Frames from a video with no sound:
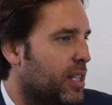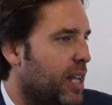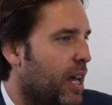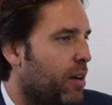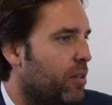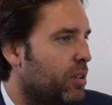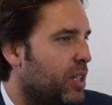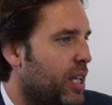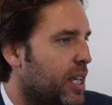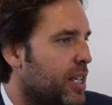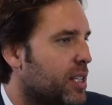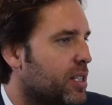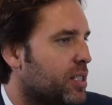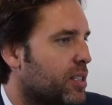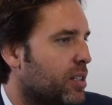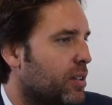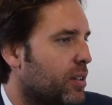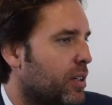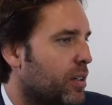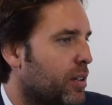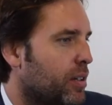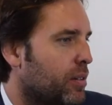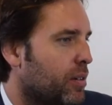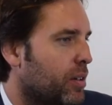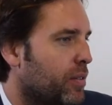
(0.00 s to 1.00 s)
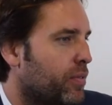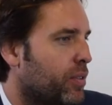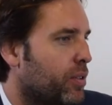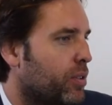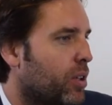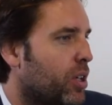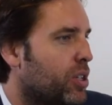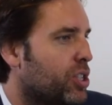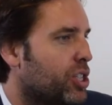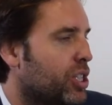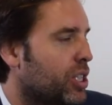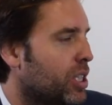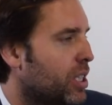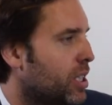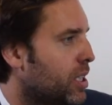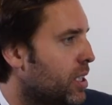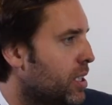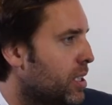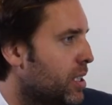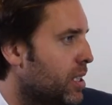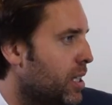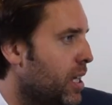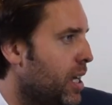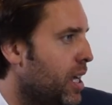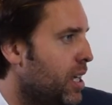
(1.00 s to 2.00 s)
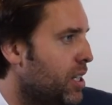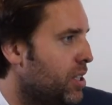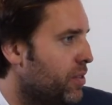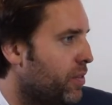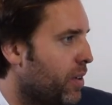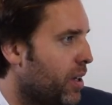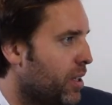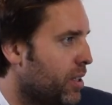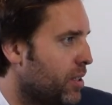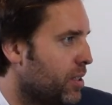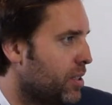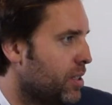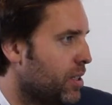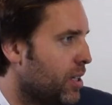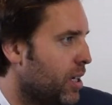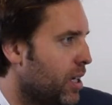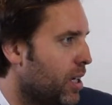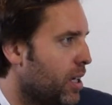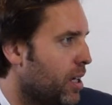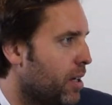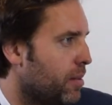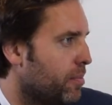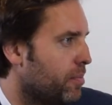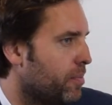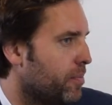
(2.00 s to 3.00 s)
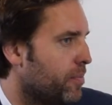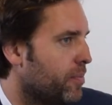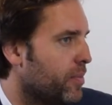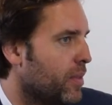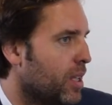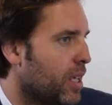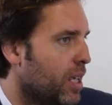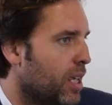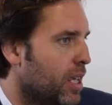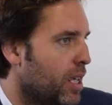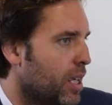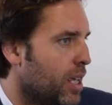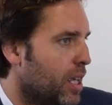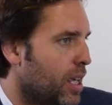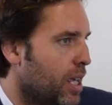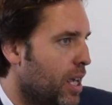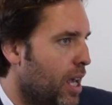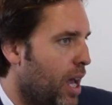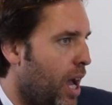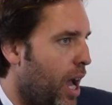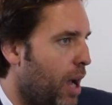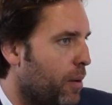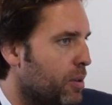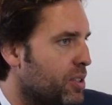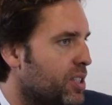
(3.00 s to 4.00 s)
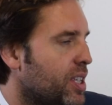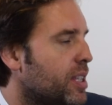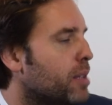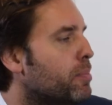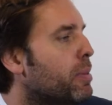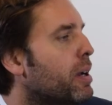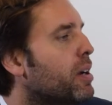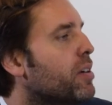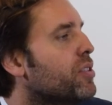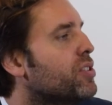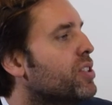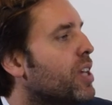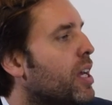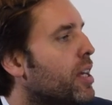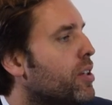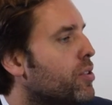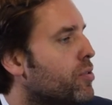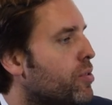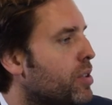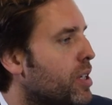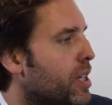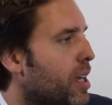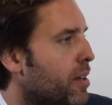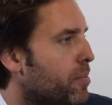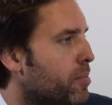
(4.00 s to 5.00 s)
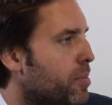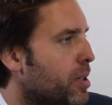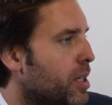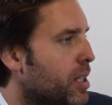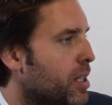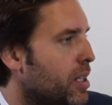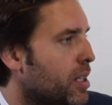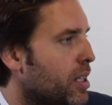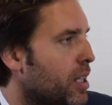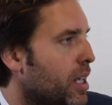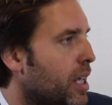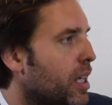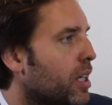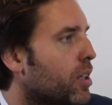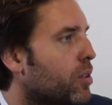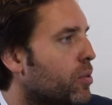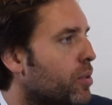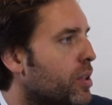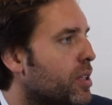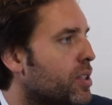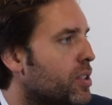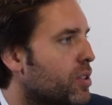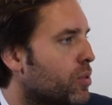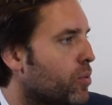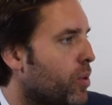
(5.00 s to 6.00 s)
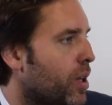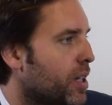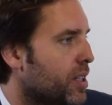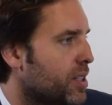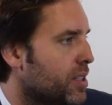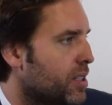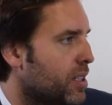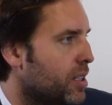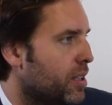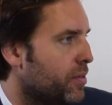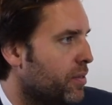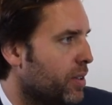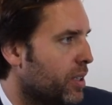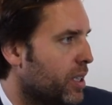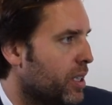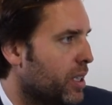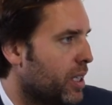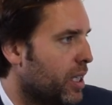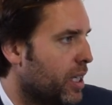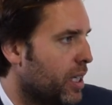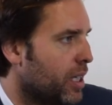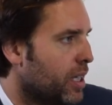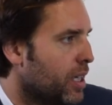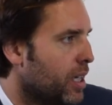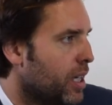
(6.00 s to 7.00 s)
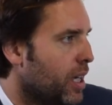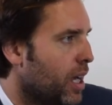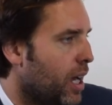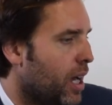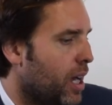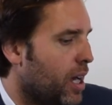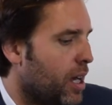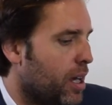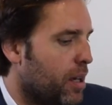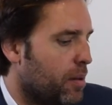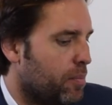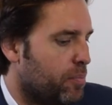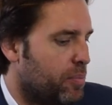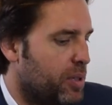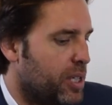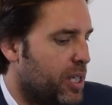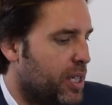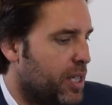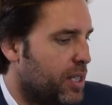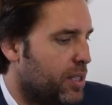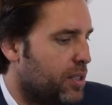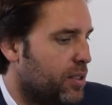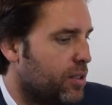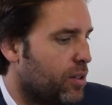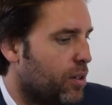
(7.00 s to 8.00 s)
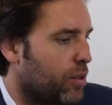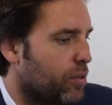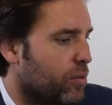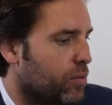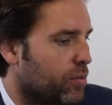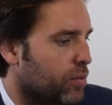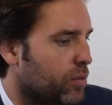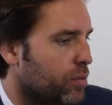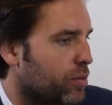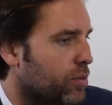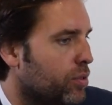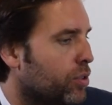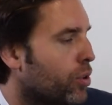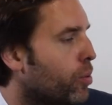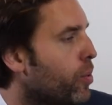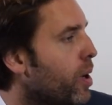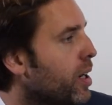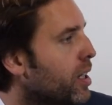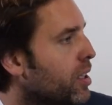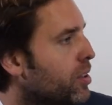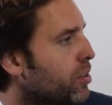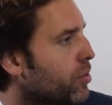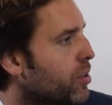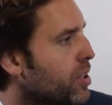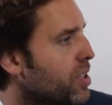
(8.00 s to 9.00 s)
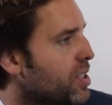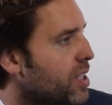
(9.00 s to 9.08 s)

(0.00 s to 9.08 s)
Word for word: nowadays, uh, if you're launching a, a hedge fund, um, I would say the barriers to entry have been increased quite significantly, mm. Uh, be it, you know, your regulatory